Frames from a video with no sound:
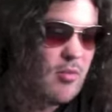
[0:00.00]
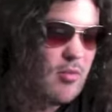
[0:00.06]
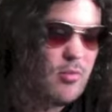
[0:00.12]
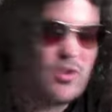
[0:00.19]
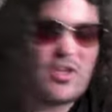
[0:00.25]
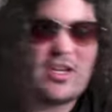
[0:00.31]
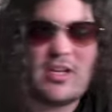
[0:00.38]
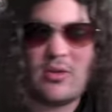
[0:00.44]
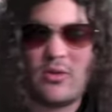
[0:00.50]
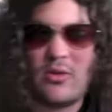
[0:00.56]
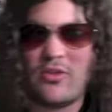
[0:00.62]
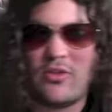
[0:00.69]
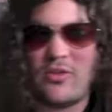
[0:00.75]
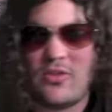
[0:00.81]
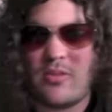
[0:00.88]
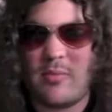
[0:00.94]
But then he
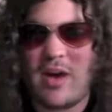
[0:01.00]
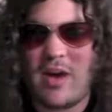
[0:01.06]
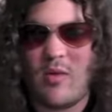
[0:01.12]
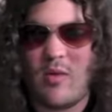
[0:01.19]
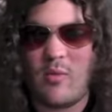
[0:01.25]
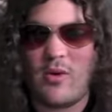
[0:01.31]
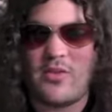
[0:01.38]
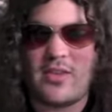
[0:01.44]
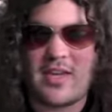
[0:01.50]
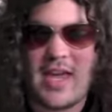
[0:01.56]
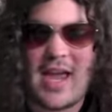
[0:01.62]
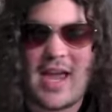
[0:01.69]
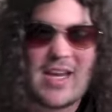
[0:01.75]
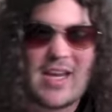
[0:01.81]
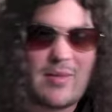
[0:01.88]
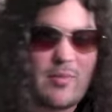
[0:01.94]
lures him out with a
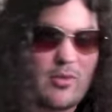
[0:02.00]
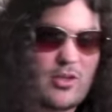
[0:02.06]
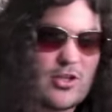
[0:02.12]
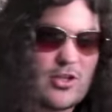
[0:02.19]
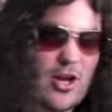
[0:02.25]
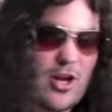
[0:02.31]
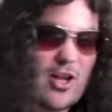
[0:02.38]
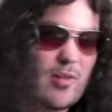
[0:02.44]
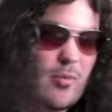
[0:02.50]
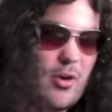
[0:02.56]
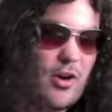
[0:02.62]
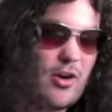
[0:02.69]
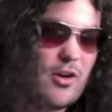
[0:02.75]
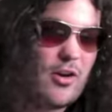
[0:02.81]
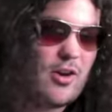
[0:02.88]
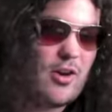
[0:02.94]
candy, with a chocolate
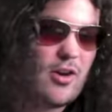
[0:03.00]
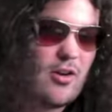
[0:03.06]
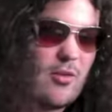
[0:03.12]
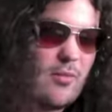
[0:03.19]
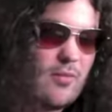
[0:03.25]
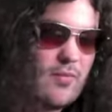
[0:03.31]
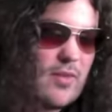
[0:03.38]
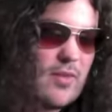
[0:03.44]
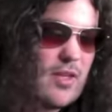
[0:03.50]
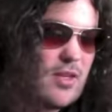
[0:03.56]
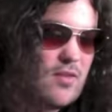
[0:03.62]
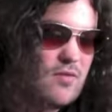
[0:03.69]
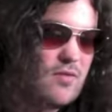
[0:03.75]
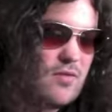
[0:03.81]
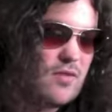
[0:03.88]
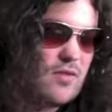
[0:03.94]
bar, you know.
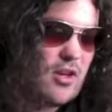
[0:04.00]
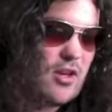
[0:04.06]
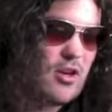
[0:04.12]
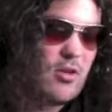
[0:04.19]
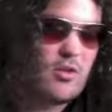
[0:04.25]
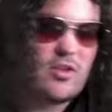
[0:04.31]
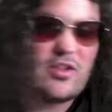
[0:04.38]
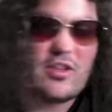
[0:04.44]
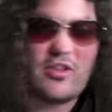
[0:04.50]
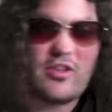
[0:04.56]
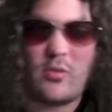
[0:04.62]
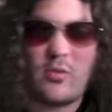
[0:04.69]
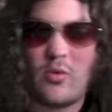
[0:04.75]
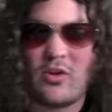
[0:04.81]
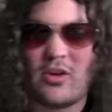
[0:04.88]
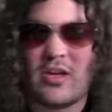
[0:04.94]
You know, and he tells
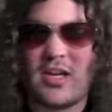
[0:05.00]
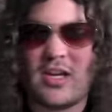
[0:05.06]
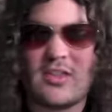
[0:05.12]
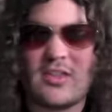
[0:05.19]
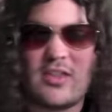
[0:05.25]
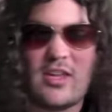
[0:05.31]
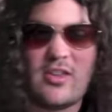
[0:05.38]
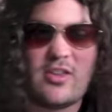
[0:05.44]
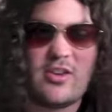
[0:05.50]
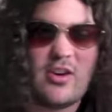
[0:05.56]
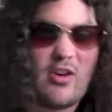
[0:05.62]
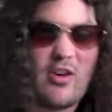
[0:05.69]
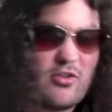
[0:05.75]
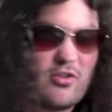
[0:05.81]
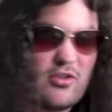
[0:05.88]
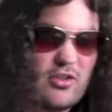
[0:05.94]
him where to get this, you
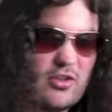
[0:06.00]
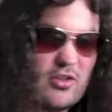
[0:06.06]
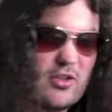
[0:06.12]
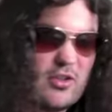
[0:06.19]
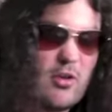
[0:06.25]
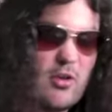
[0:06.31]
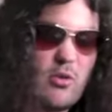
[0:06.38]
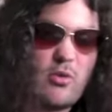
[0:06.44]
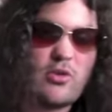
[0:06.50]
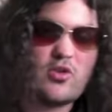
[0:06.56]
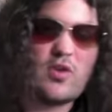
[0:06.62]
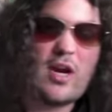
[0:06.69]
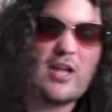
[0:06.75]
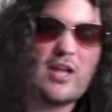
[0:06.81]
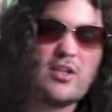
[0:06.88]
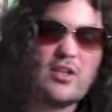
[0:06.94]
know, so to go and
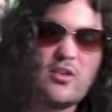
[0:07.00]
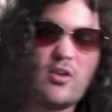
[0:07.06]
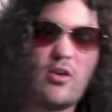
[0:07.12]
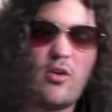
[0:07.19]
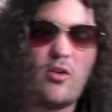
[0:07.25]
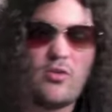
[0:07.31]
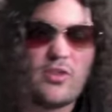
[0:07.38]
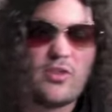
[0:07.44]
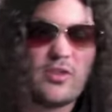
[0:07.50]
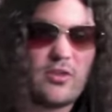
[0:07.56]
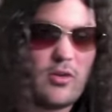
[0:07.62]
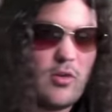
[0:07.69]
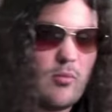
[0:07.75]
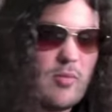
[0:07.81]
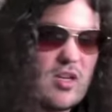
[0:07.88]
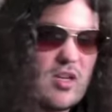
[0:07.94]
trash this whole,
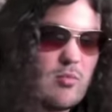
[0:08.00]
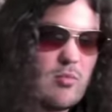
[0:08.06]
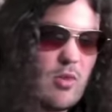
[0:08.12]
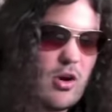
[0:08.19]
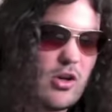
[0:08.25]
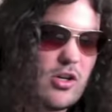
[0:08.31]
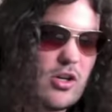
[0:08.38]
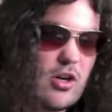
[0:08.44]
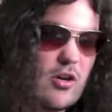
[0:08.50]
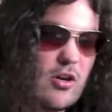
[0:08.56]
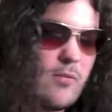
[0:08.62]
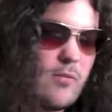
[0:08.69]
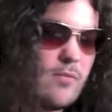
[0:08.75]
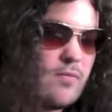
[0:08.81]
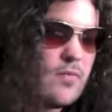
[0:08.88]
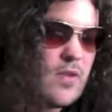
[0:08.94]
this little mini mart, you
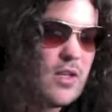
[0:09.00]
know.